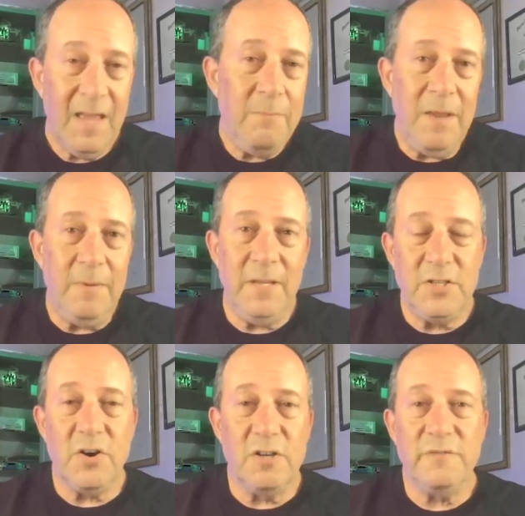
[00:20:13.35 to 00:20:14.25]
And maybe they
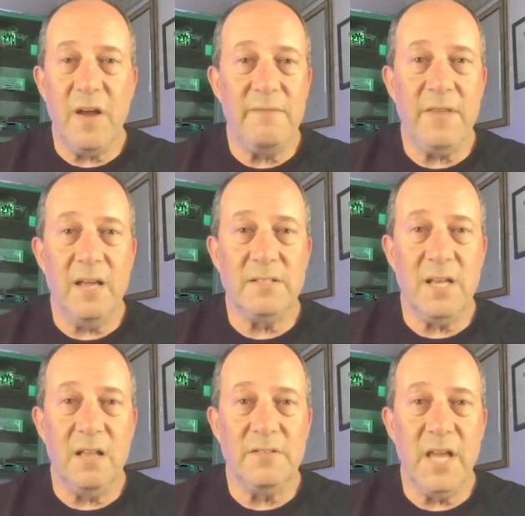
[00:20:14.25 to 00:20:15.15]
charge
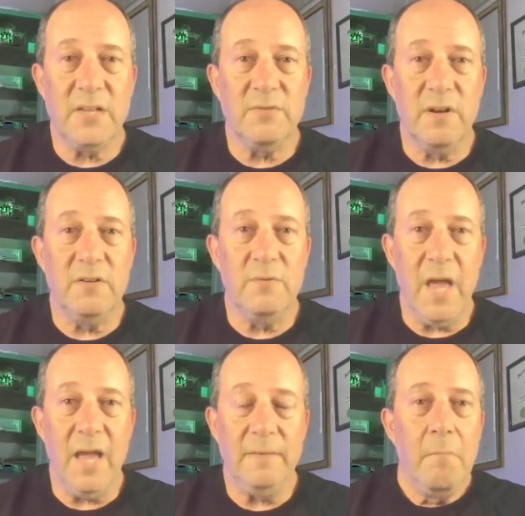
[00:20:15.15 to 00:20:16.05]
$5,000 extra to do
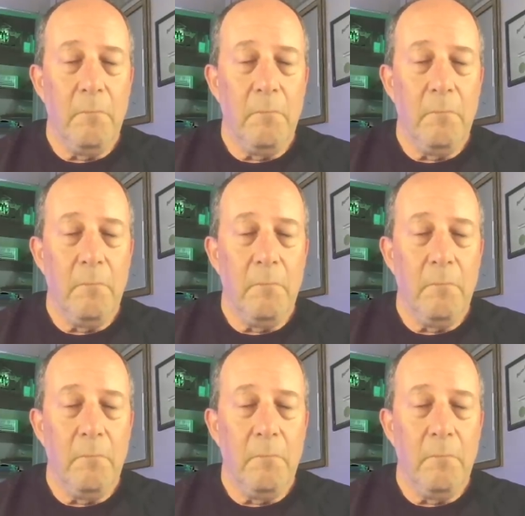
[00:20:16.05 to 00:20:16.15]
that.